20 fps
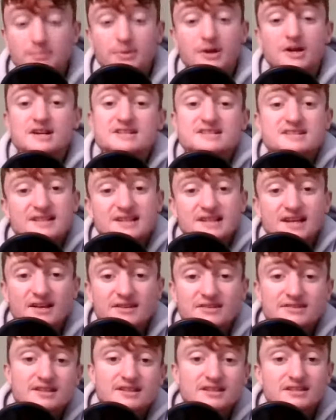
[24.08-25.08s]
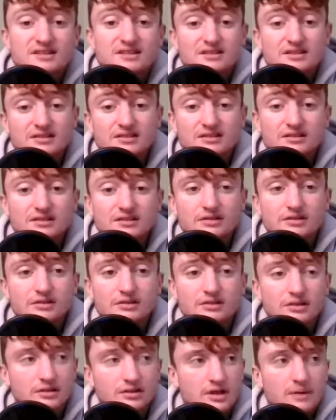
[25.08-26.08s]
personally,
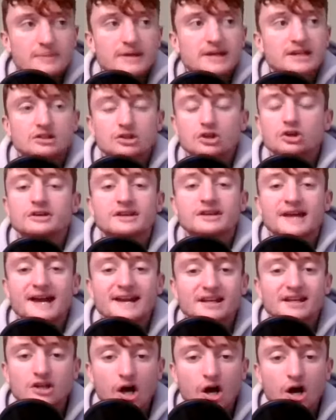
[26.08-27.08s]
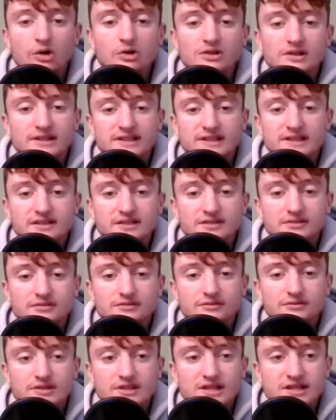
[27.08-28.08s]
looking at it coldly,
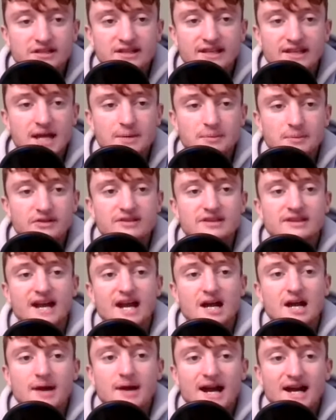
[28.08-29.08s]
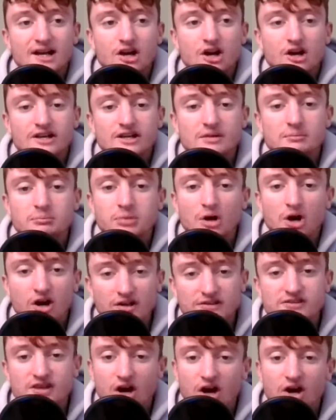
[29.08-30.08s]
in the game, I think Armagh kind of
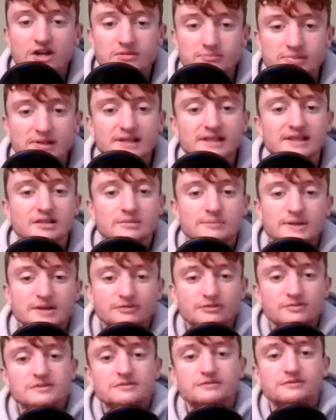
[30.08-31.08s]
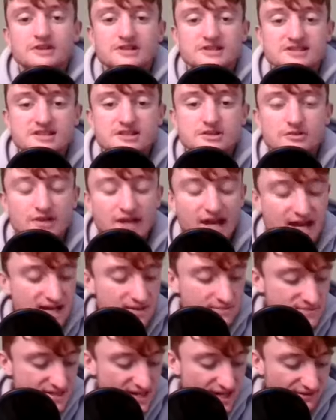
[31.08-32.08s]
bought the hype a little bit from the first two
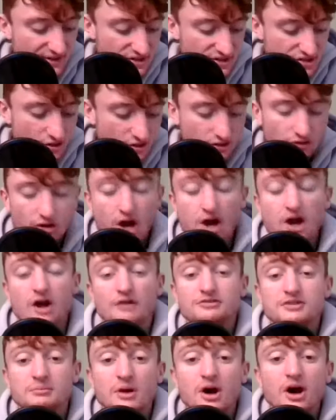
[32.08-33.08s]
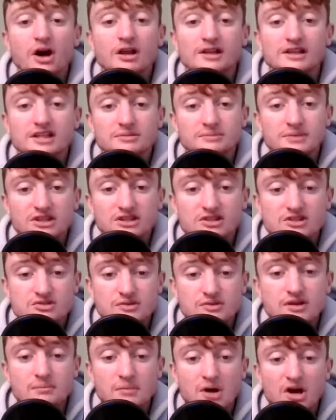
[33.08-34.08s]
games, and they took their eye off the ball a little bit this
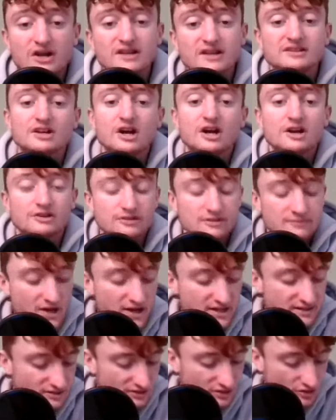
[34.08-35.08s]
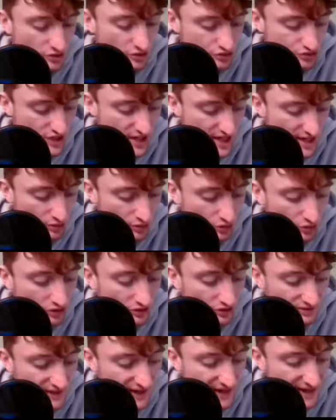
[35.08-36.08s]
one. And Monaghan kind of reminded the country how
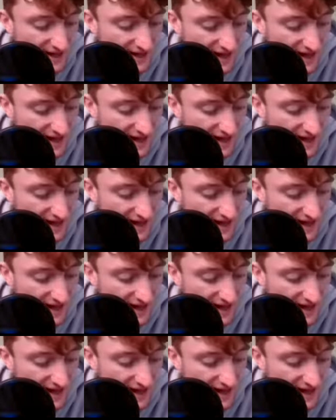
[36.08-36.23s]
good they